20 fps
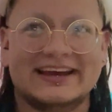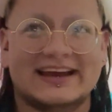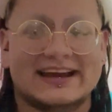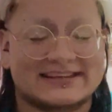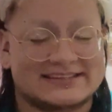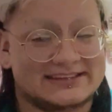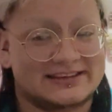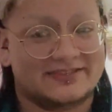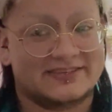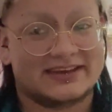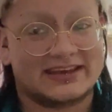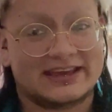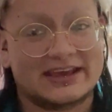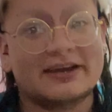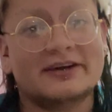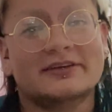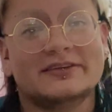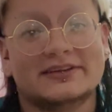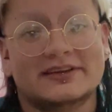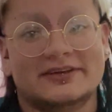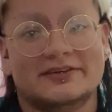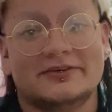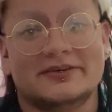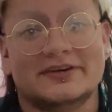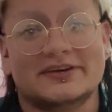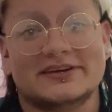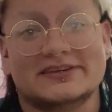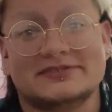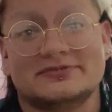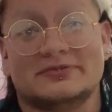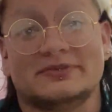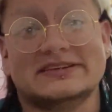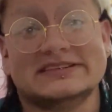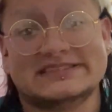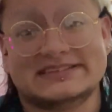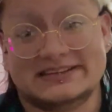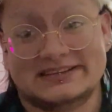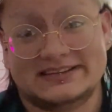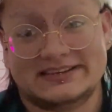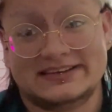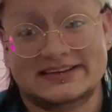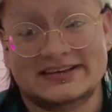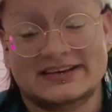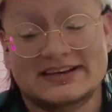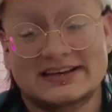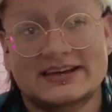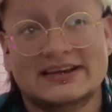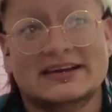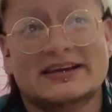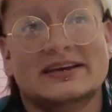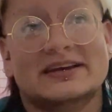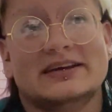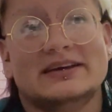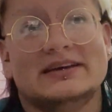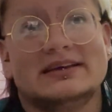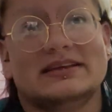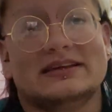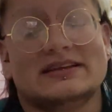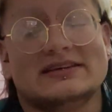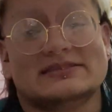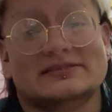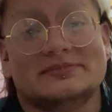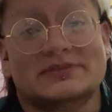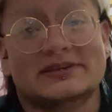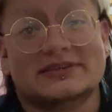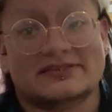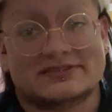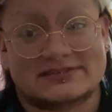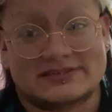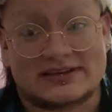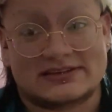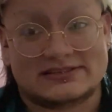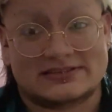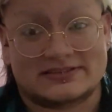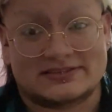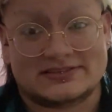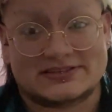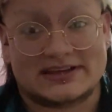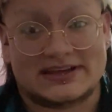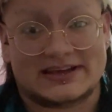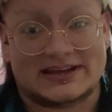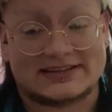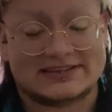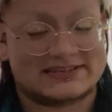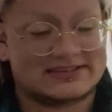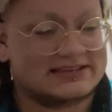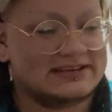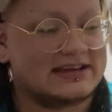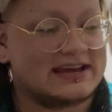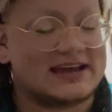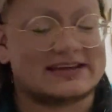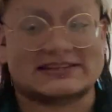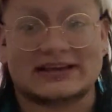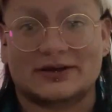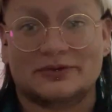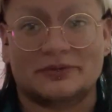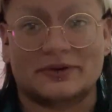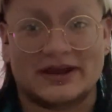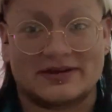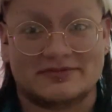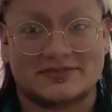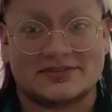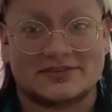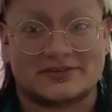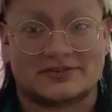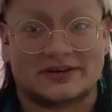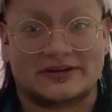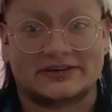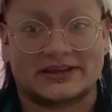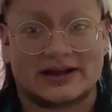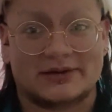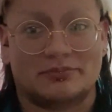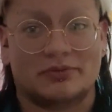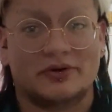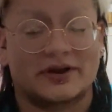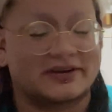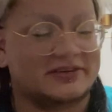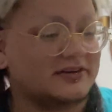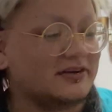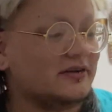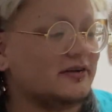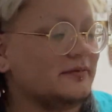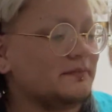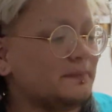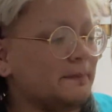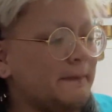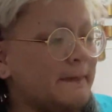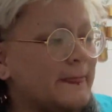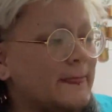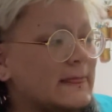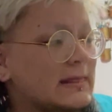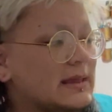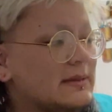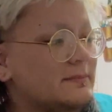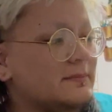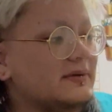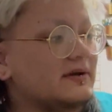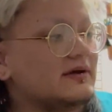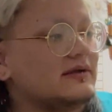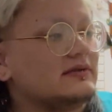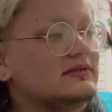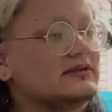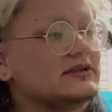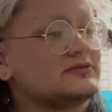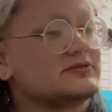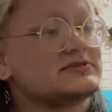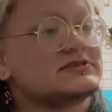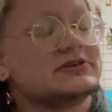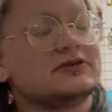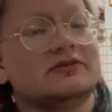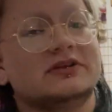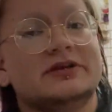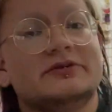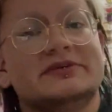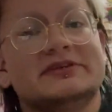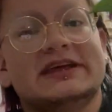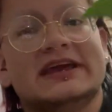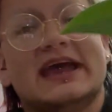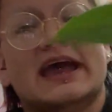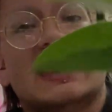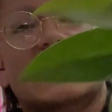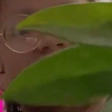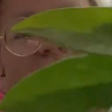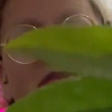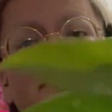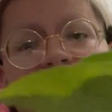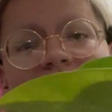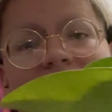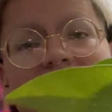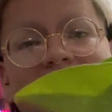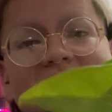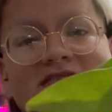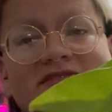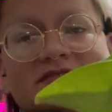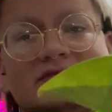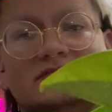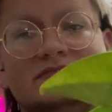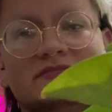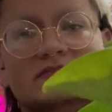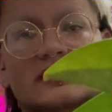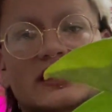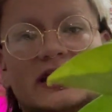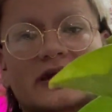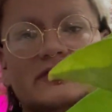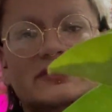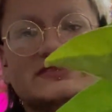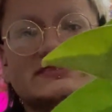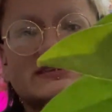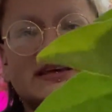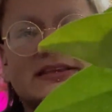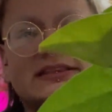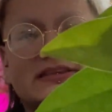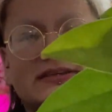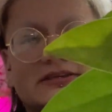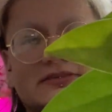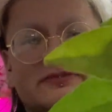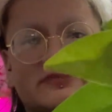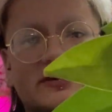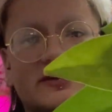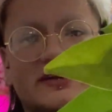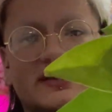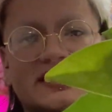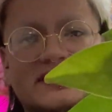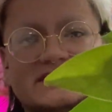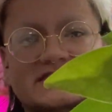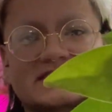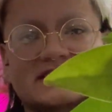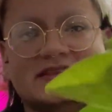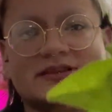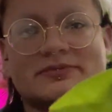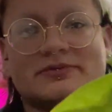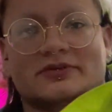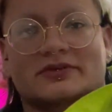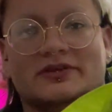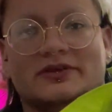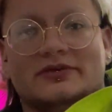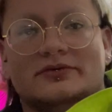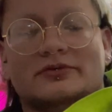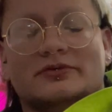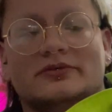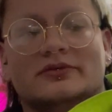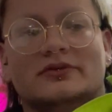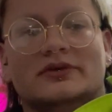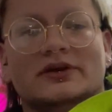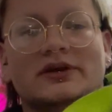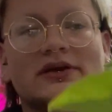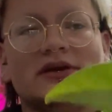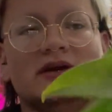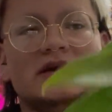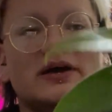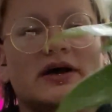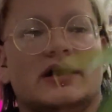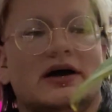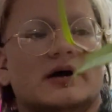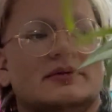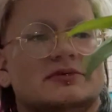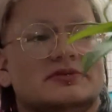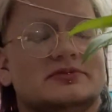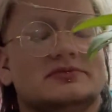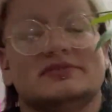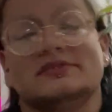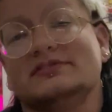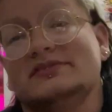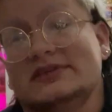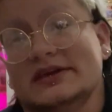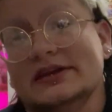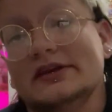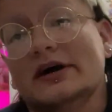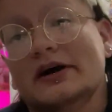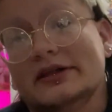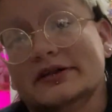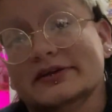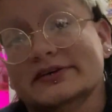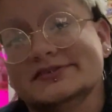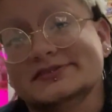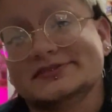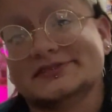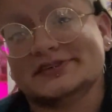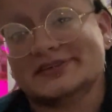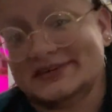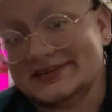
I still haven't killed any Hoyas recently. It doesn't mean there's not still a chance as I wave this around like a pointer. But this was the only one they had. I always like the variegation, and then they're really cool. This was $10.